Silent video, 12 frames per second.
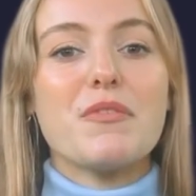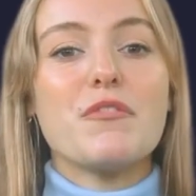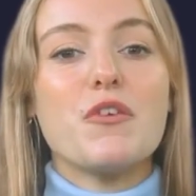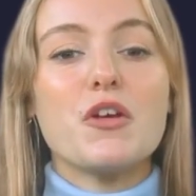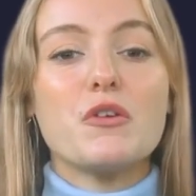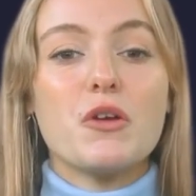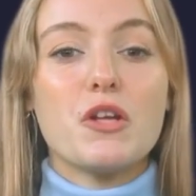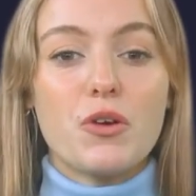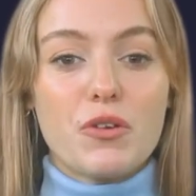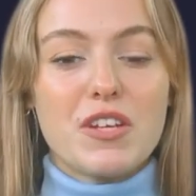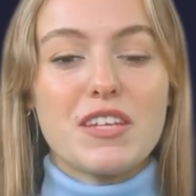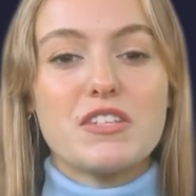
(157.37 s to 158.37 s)
Rotary
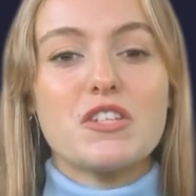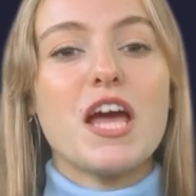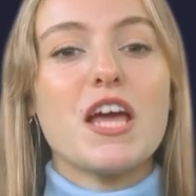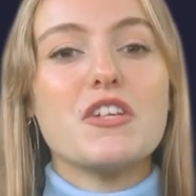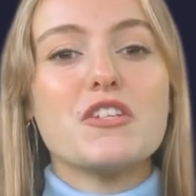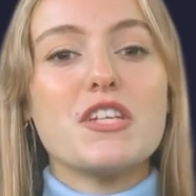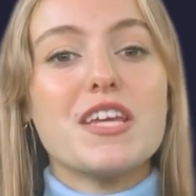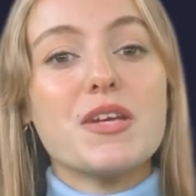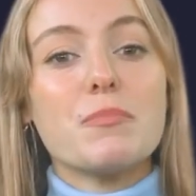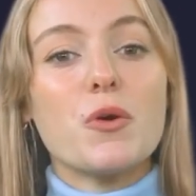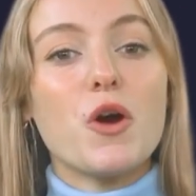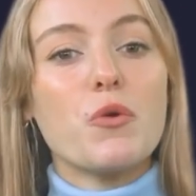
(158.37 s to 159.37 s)
Youth Exchange is
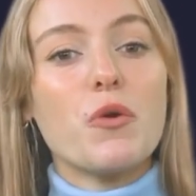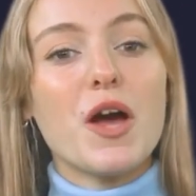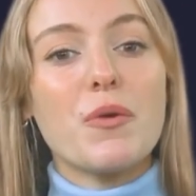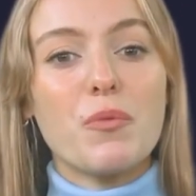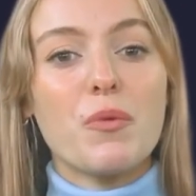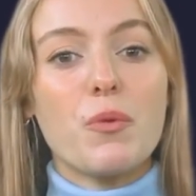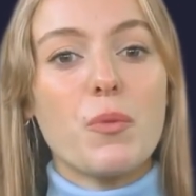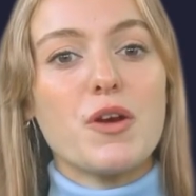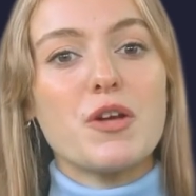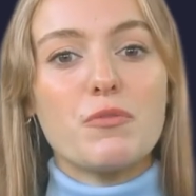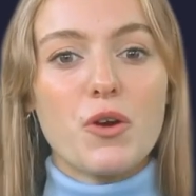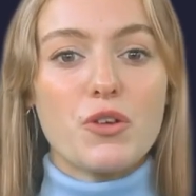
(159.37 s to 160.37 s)
a program
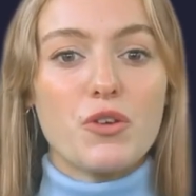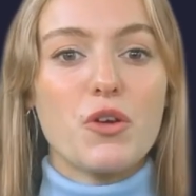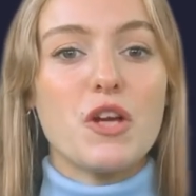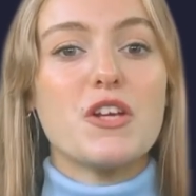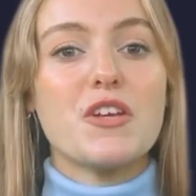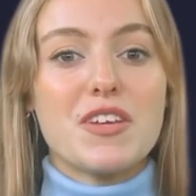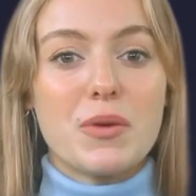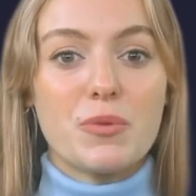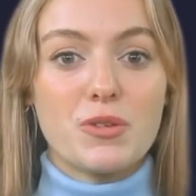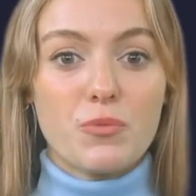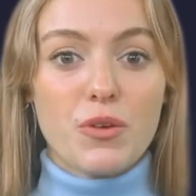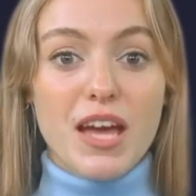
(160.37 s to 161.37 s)
within Rotary that
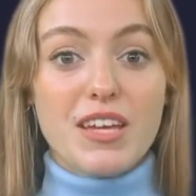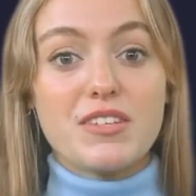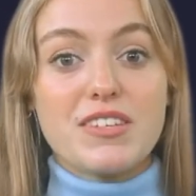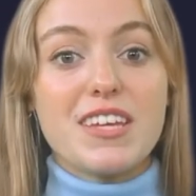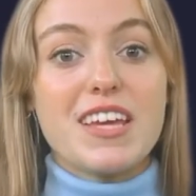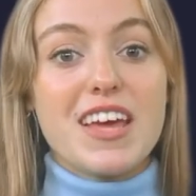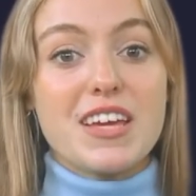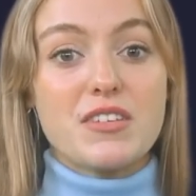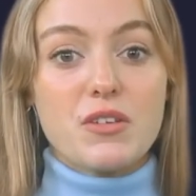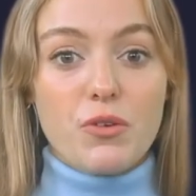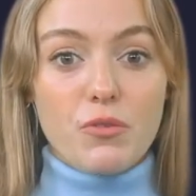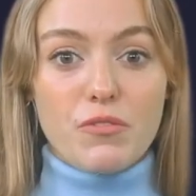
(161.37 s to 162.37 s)
was created to
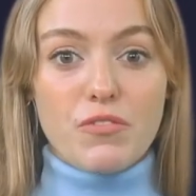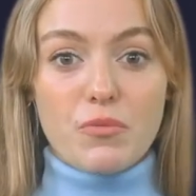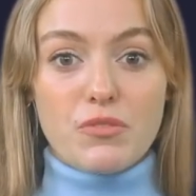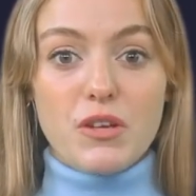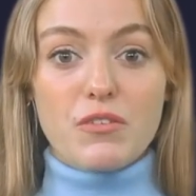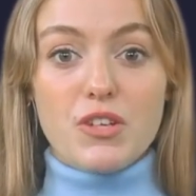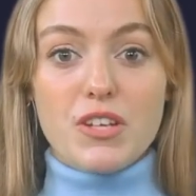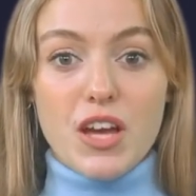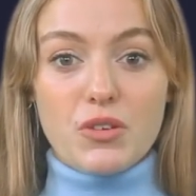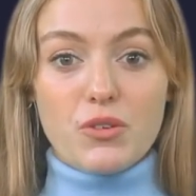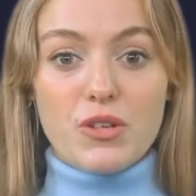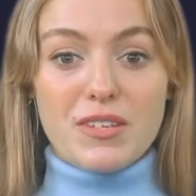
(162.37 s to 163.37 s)
connect youth from different
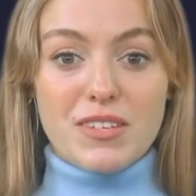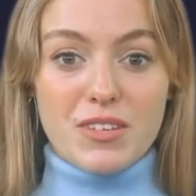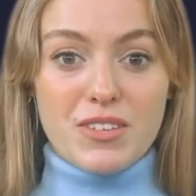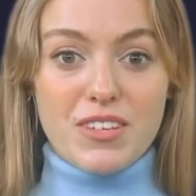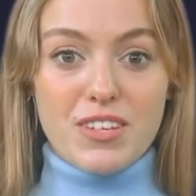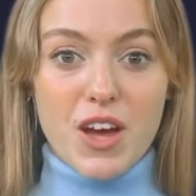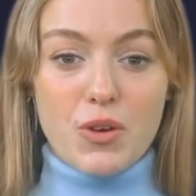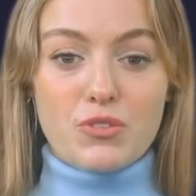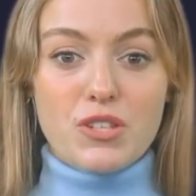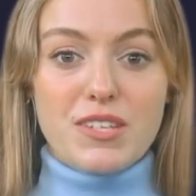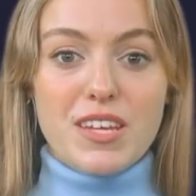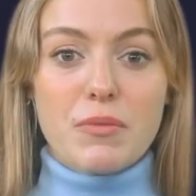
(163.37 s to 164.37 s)
countries,
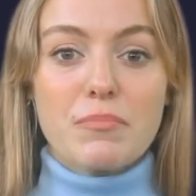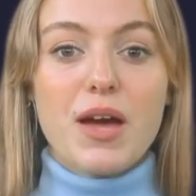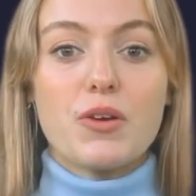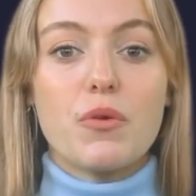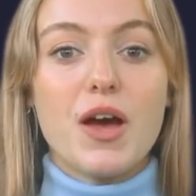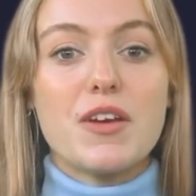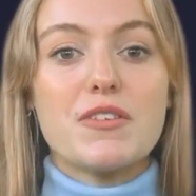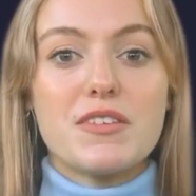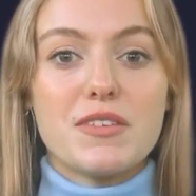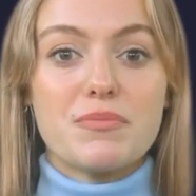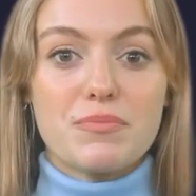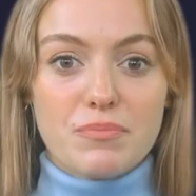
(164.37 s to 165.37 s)
cultures, and
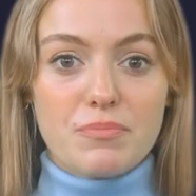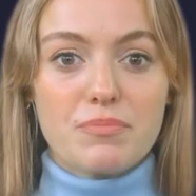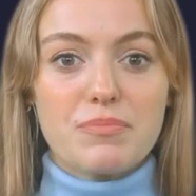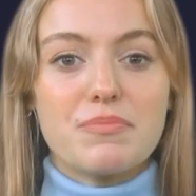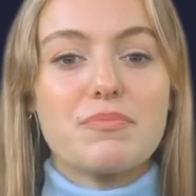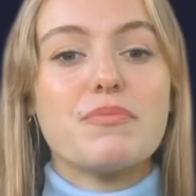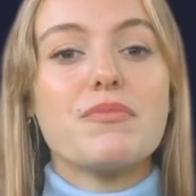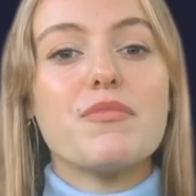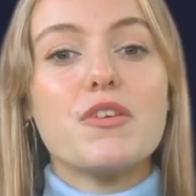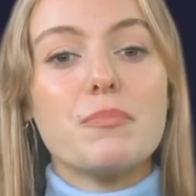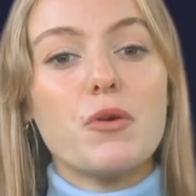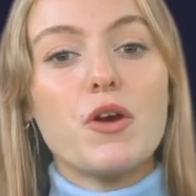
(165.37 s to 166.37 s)
backgrounds.
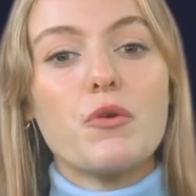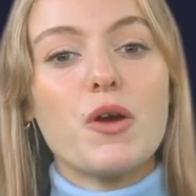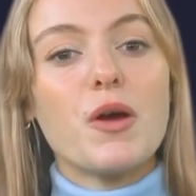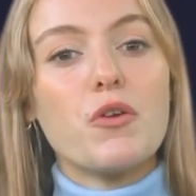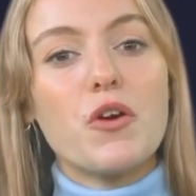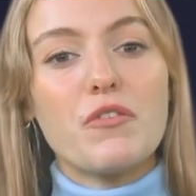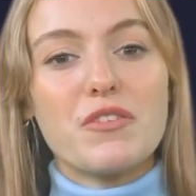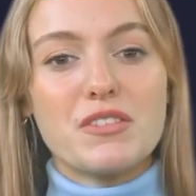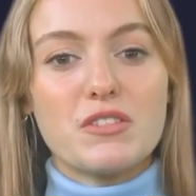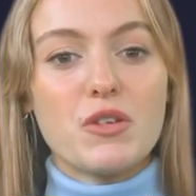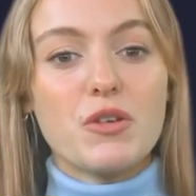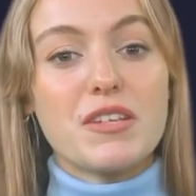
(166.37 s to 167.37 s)
The program offers
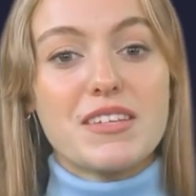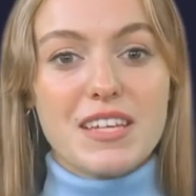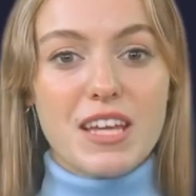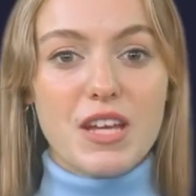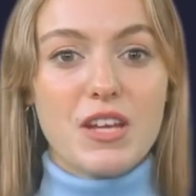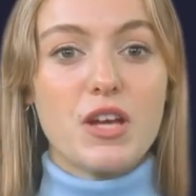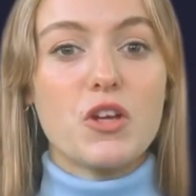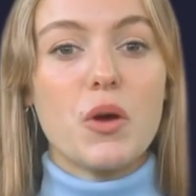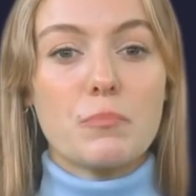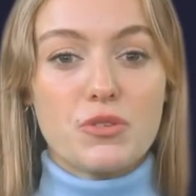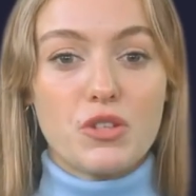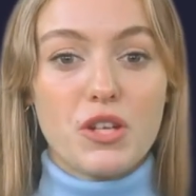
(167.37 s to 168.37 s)
students a unique
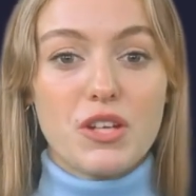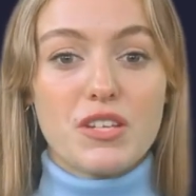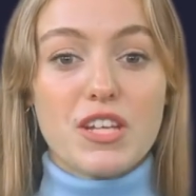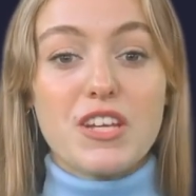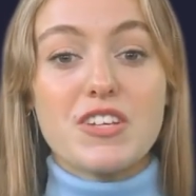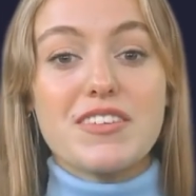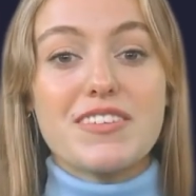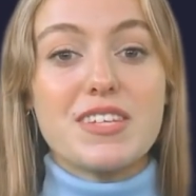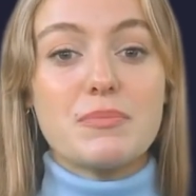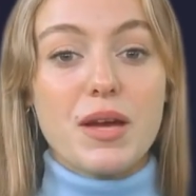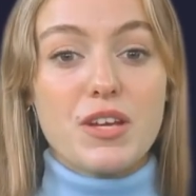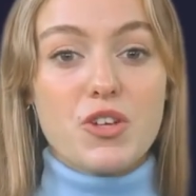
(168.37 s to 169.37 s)
opportunity to
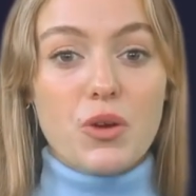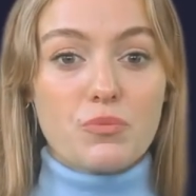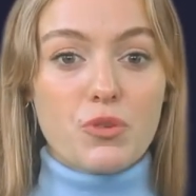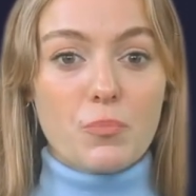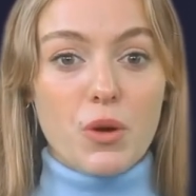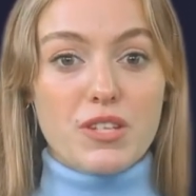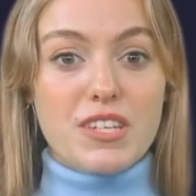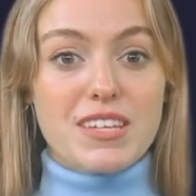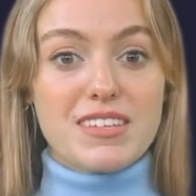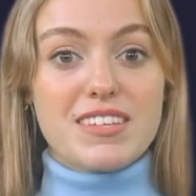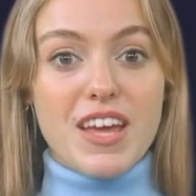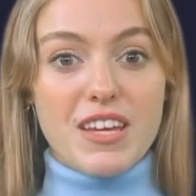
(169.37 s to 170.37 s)
spend up to one year
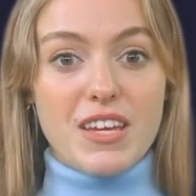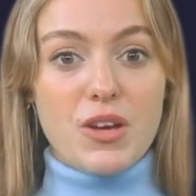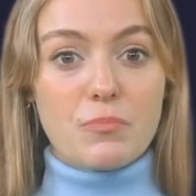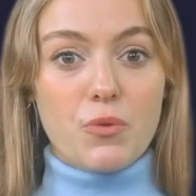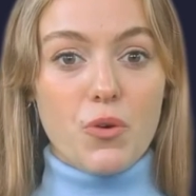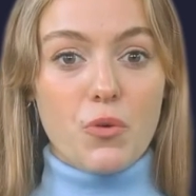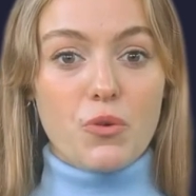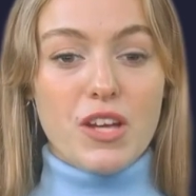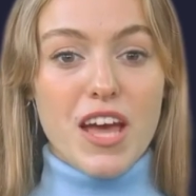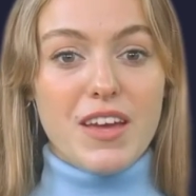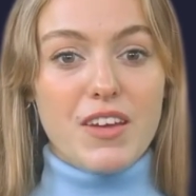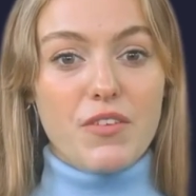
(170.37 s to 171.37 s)
studying abroad
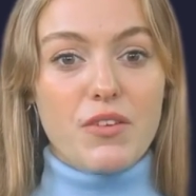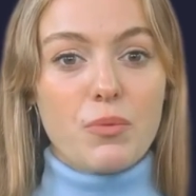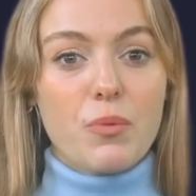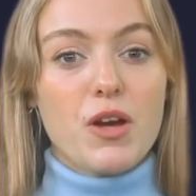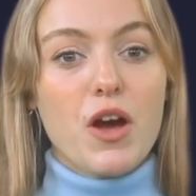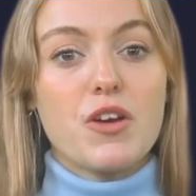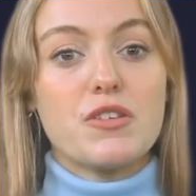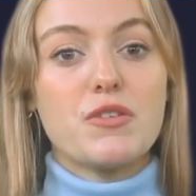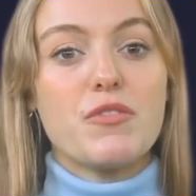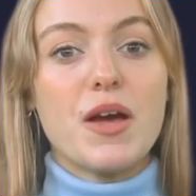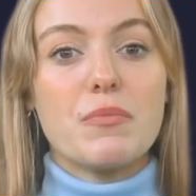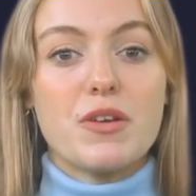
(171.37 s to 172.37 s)
and living with host
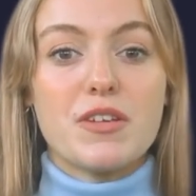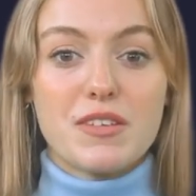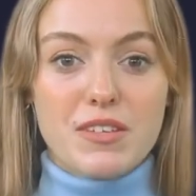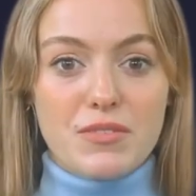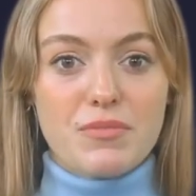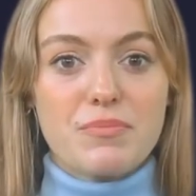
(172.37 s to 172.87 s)
families.